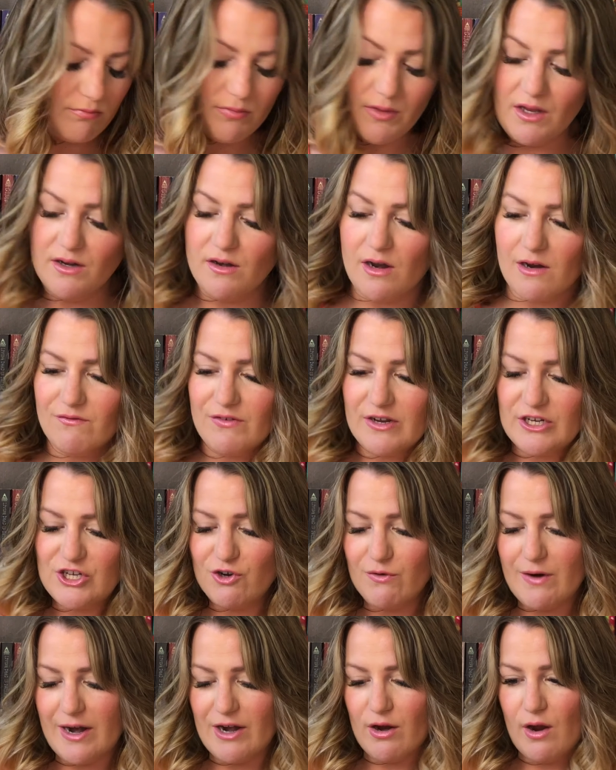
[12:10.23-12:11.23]

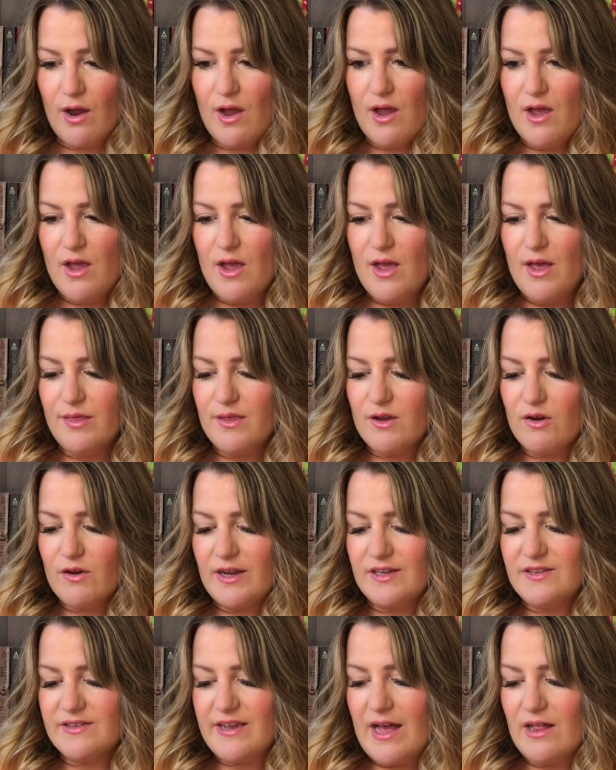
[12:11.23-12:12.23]
Nonfiction writer. The
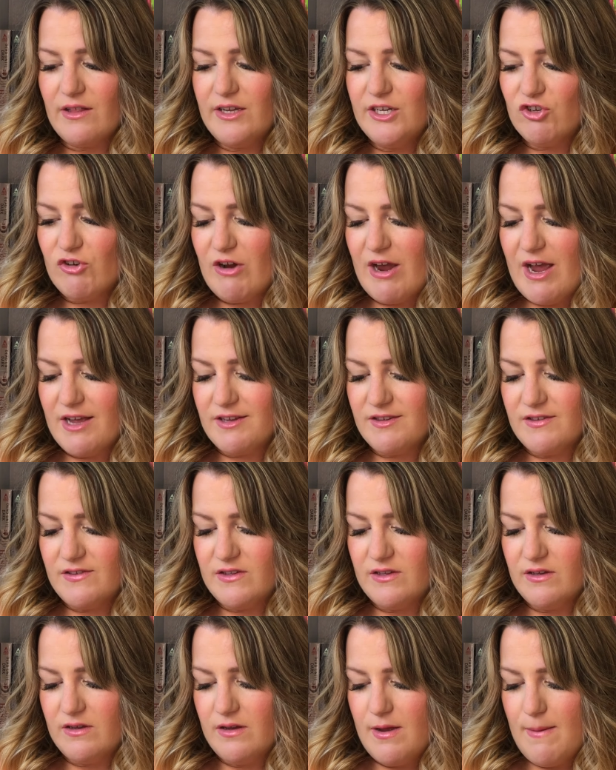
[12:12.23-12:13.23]
Grace Kelly
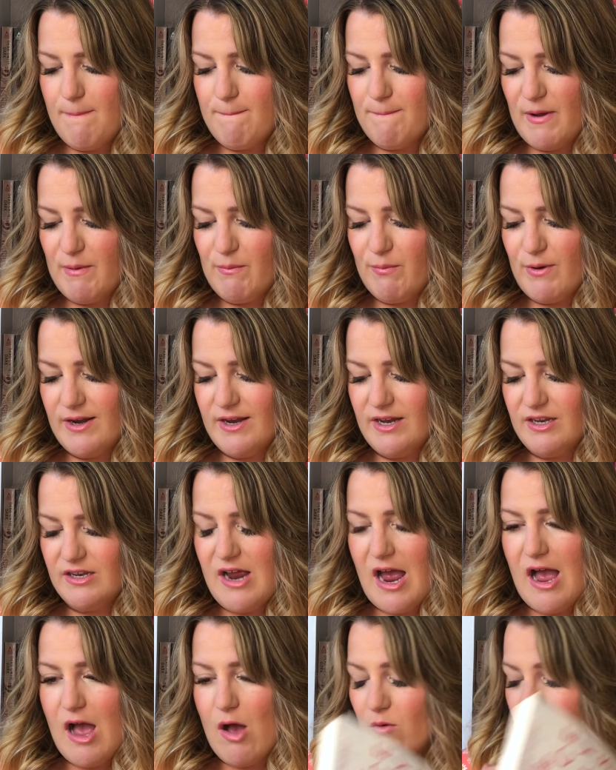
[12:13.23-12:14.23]
Dress by Brendan
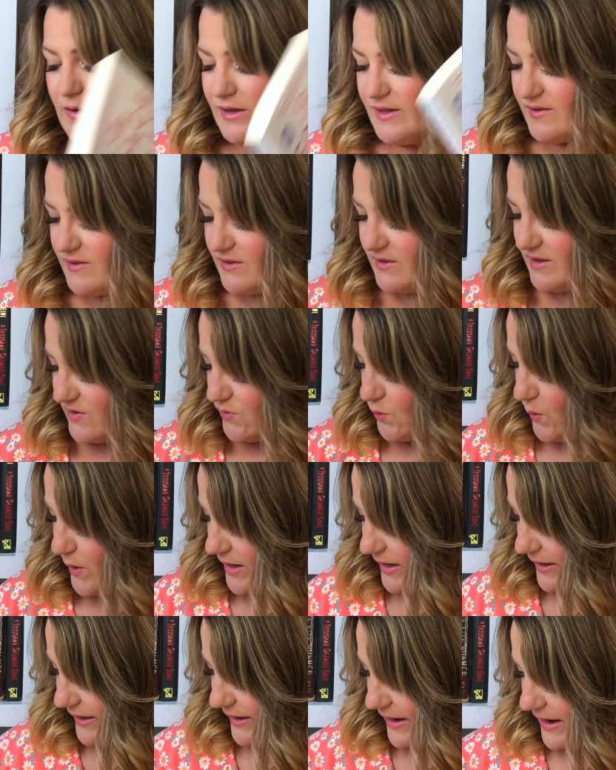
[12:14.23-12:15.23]
Howitz. This one
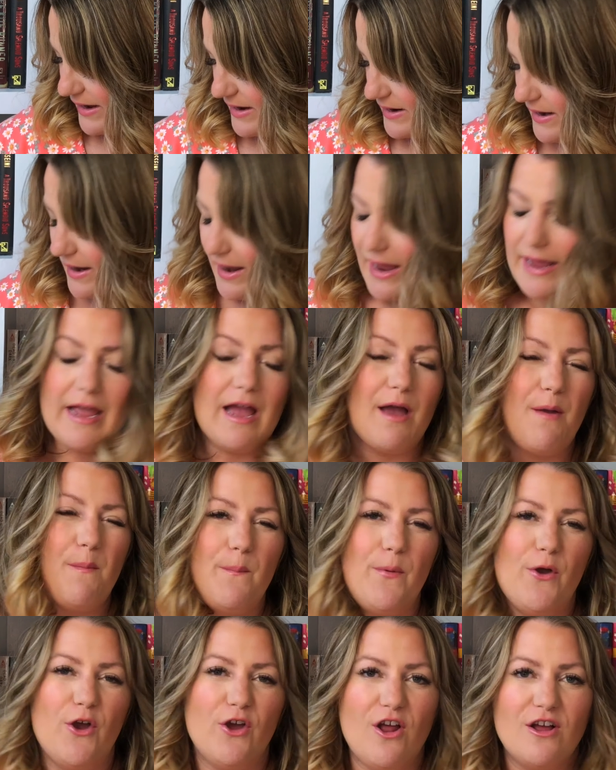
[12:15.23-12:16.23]
again I
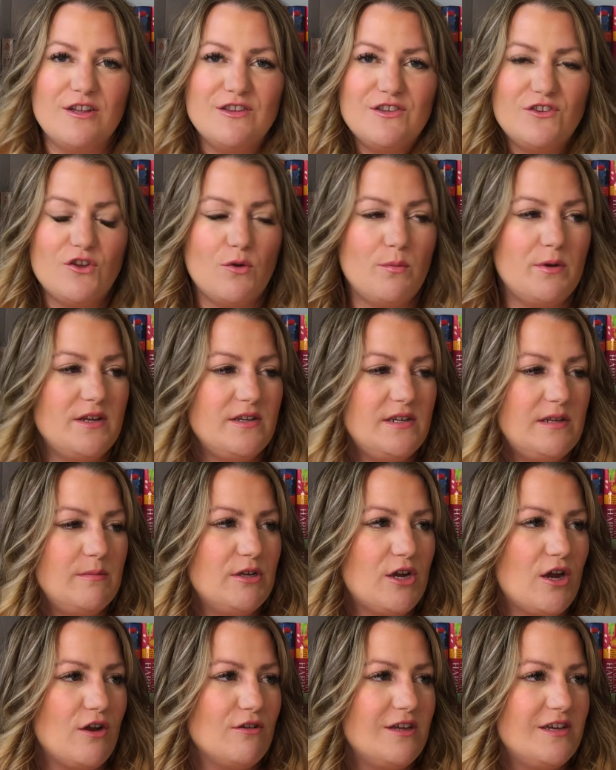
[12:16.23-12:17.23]
got put on so many
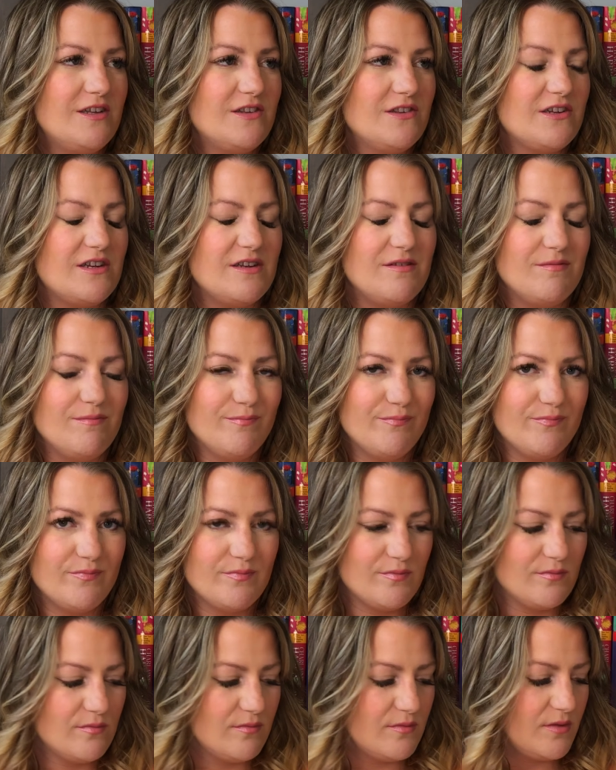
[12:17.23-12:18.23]
TBR lists, and
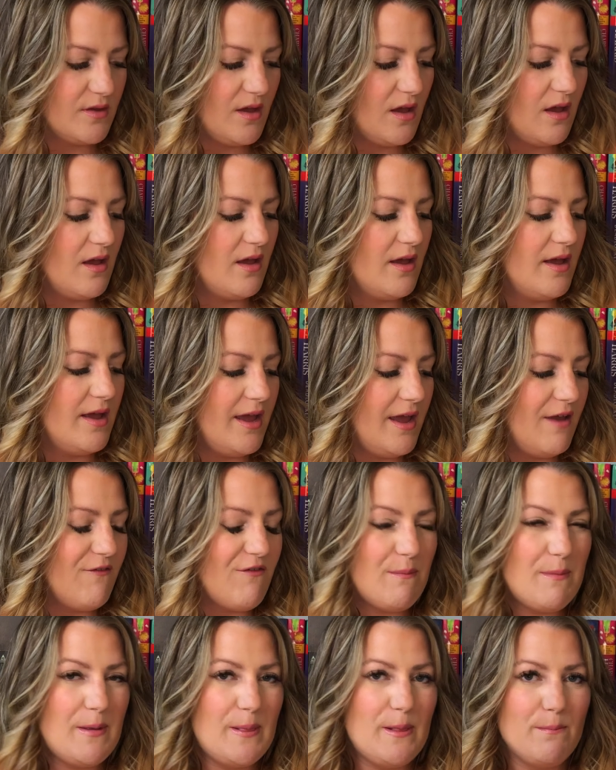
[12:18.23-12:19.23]
if
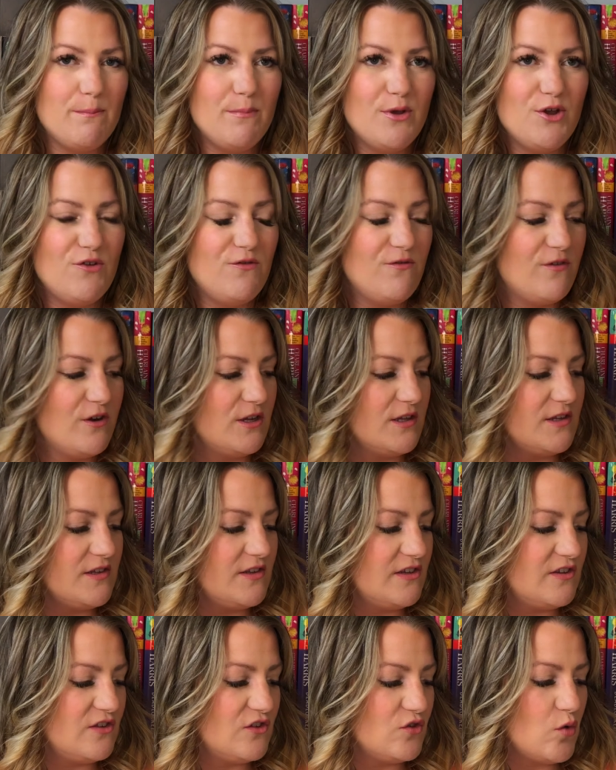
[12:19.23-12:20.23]
I'm in the mood for
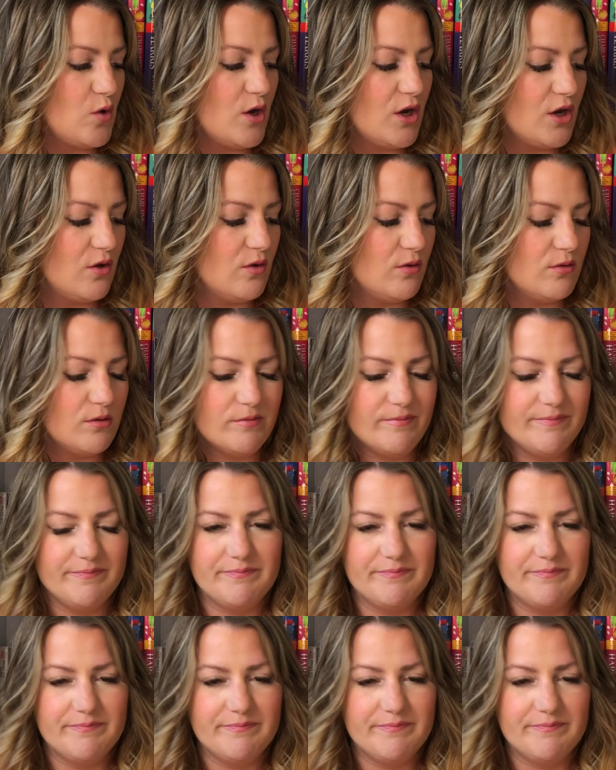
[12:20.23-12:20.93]
this historical